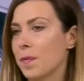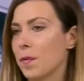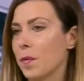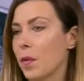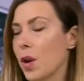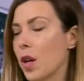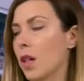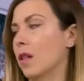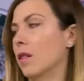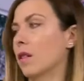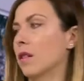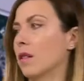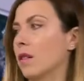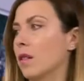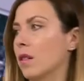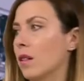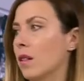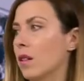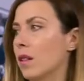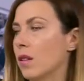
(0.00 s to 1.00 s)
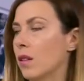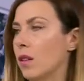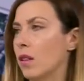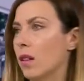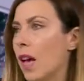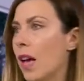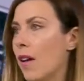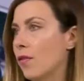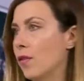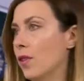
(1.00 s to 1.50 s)
well,
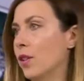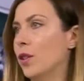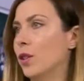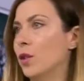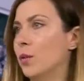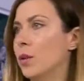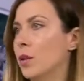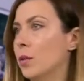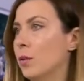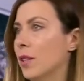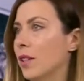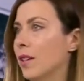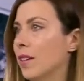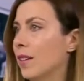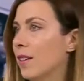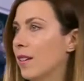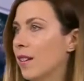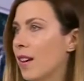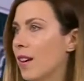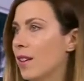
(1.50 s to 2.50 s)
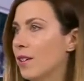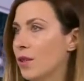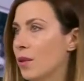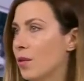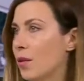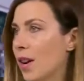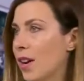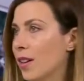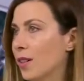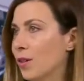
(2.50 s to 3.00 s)
every human being has
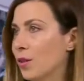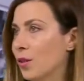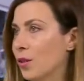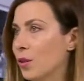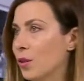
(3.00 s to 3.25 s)
the right